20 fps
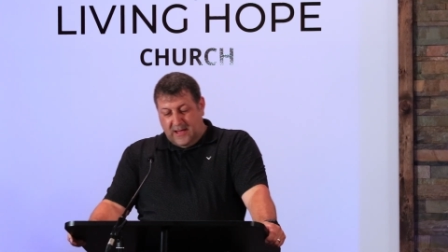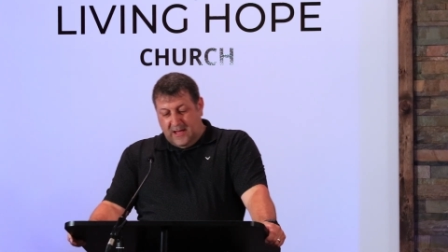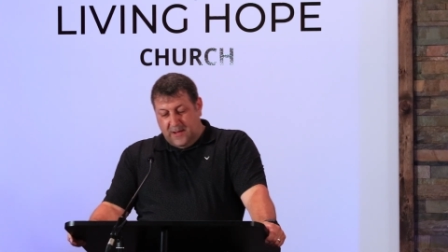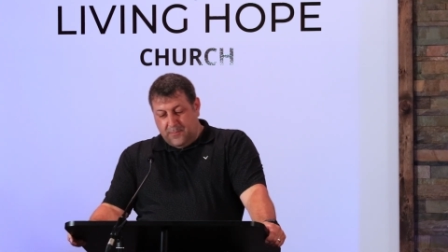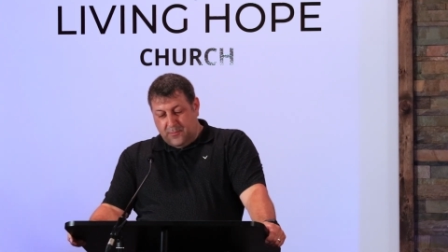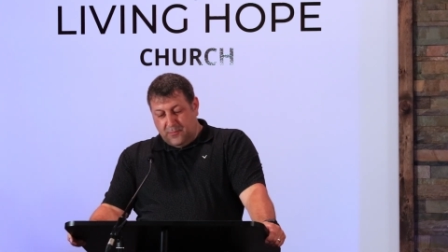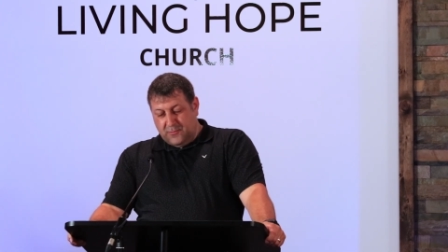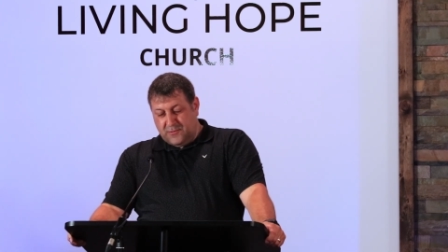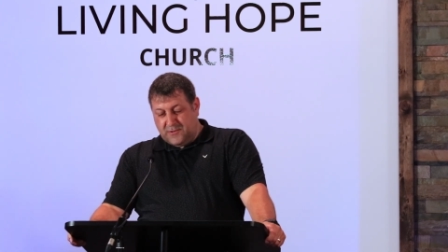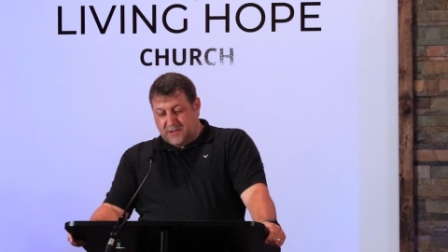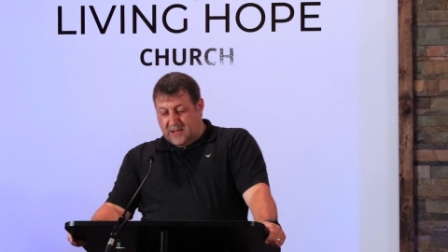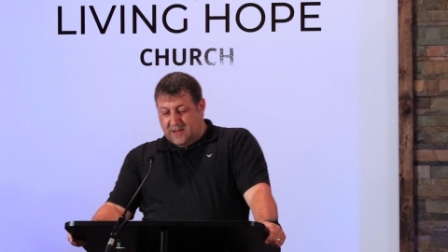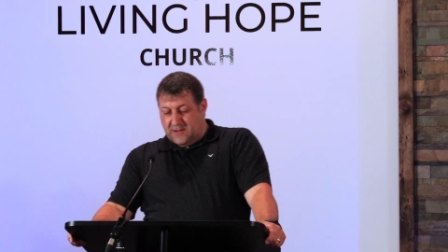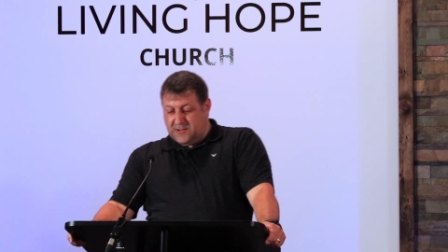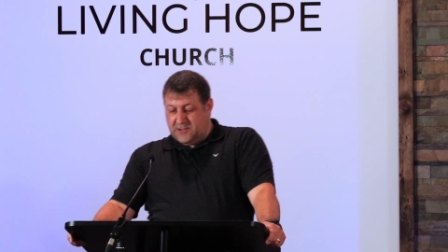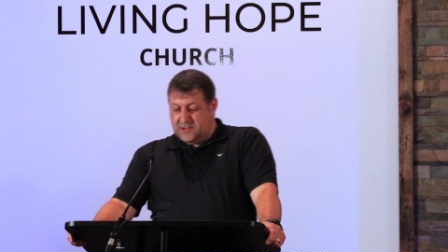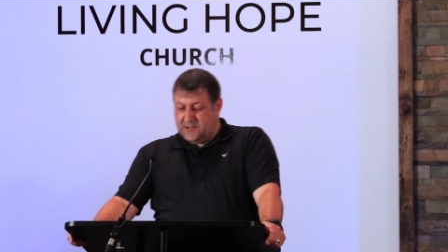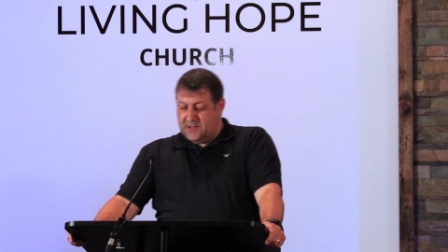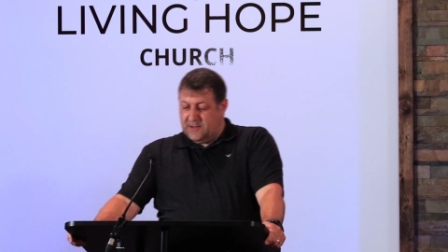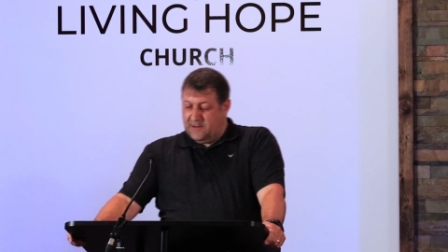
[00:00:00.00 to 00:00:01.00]
Hebrews
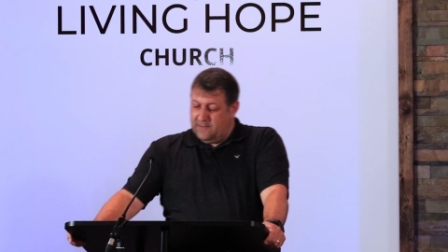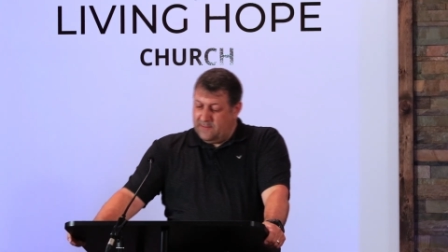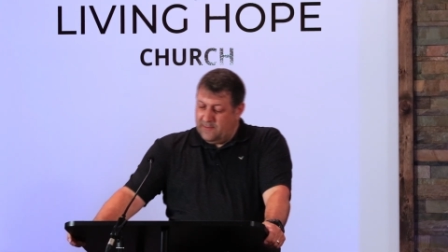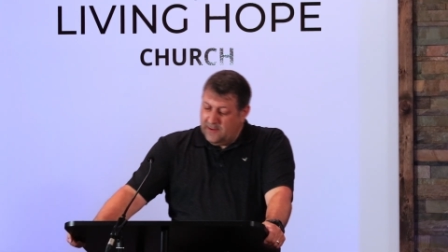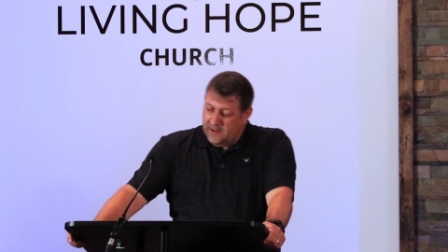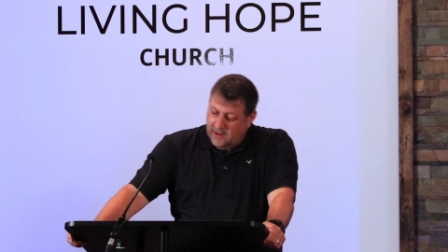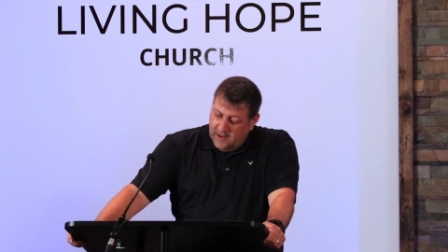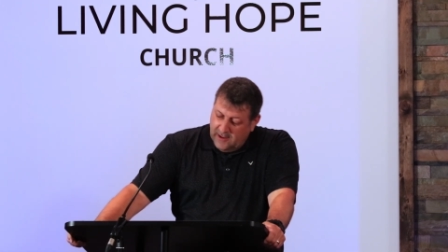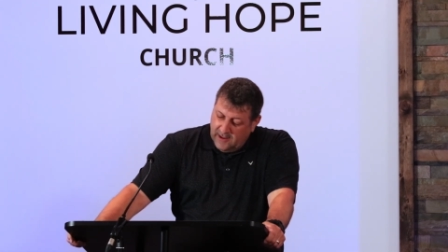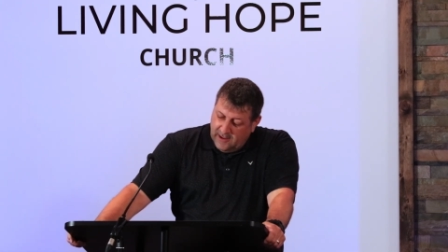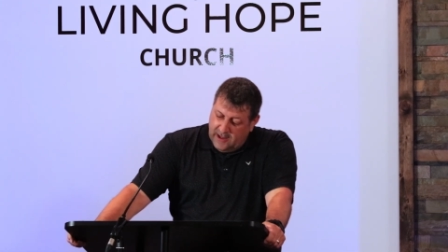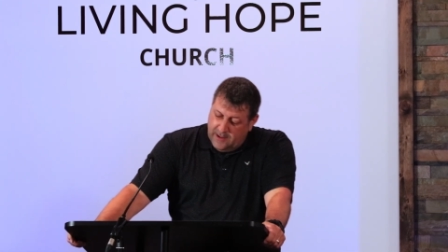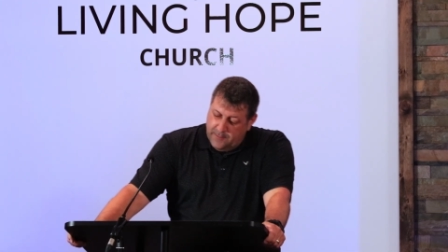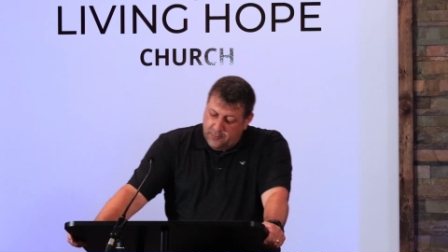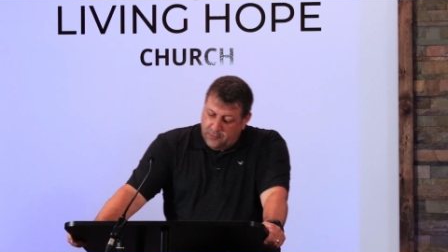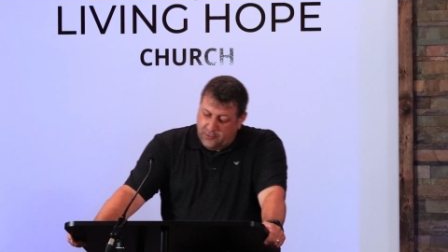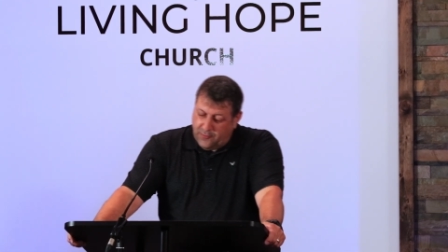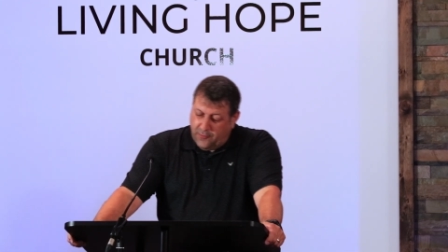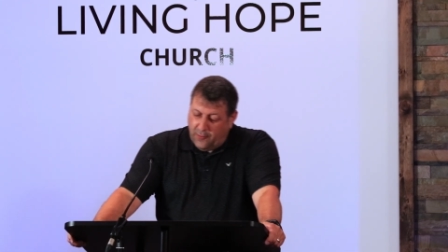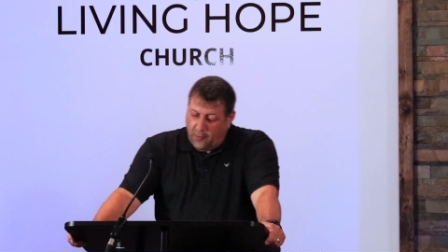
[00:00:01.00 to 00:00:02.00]
tells us in
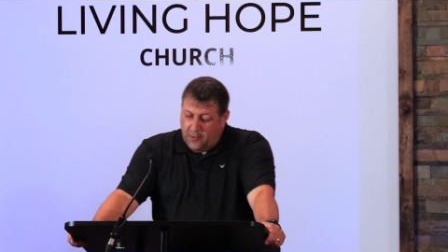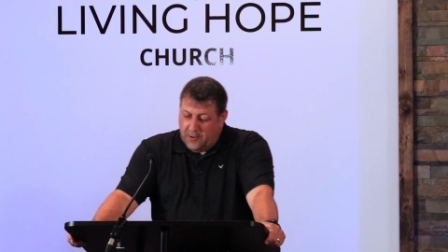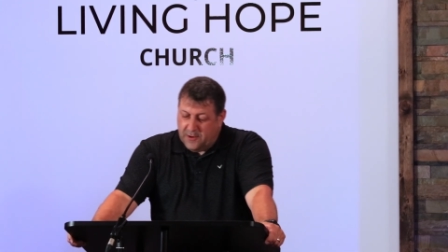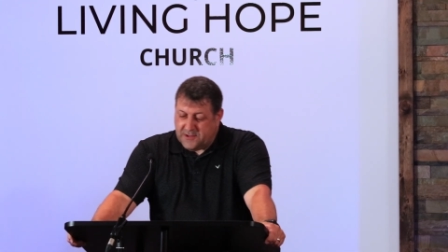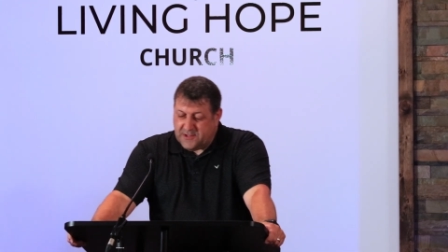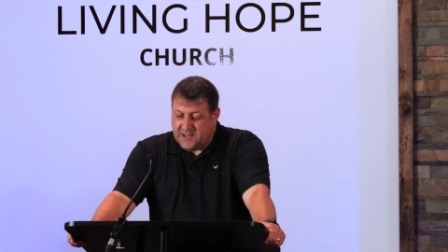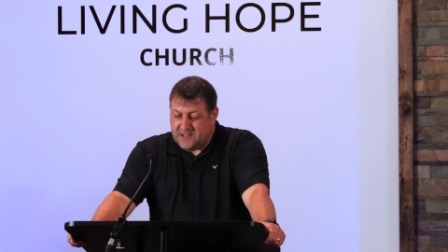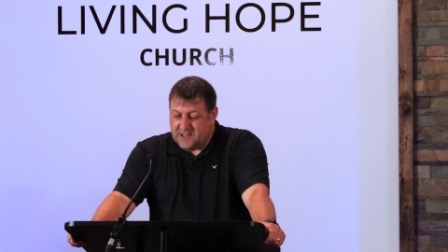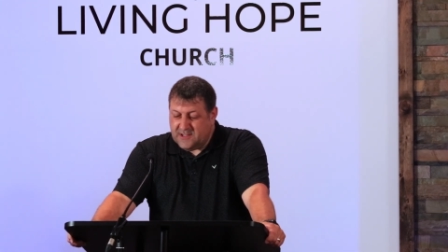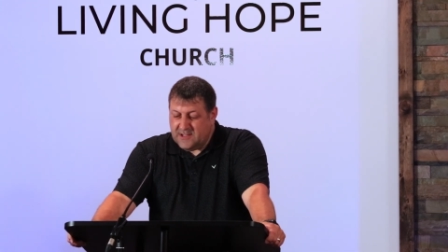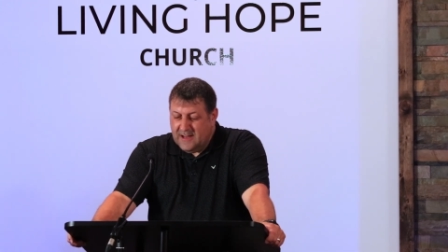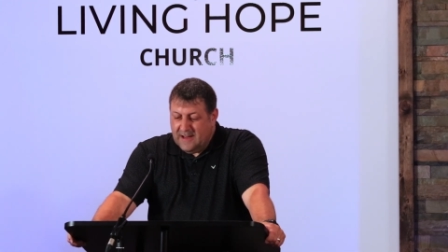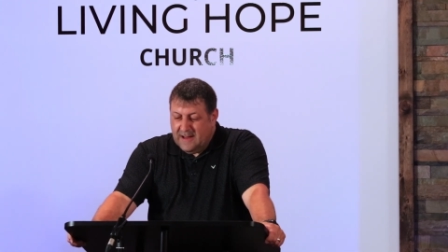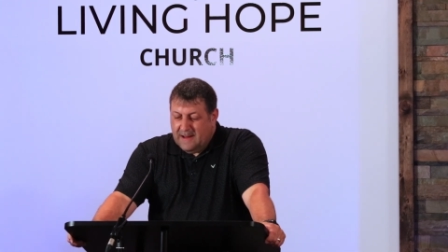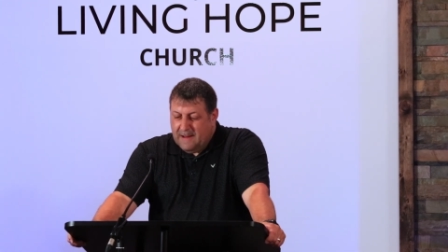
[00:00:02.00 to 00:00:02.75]
Hebrews 4, it says,